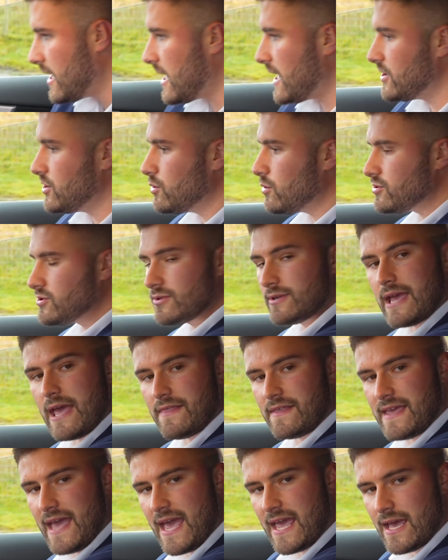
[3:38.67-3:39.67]
And you also get
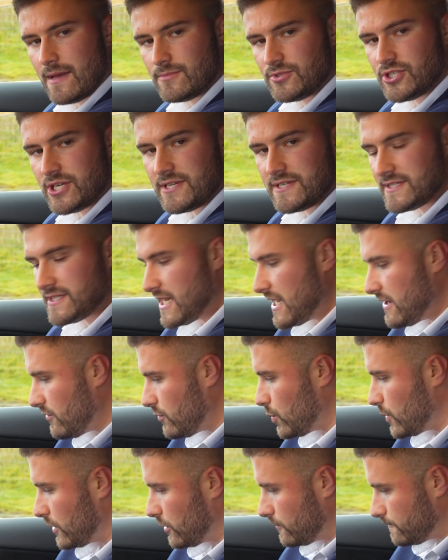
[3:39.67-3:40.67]
the AMG
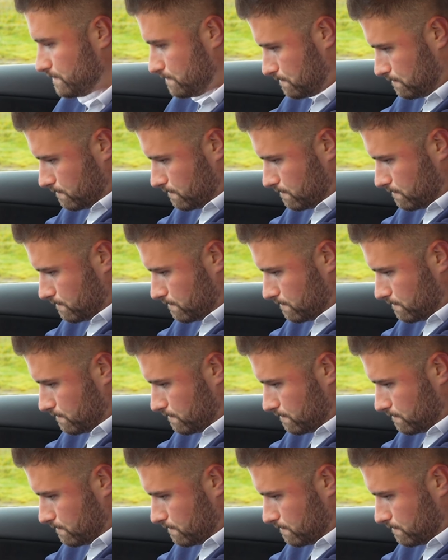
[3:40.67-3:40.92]
steering wheel.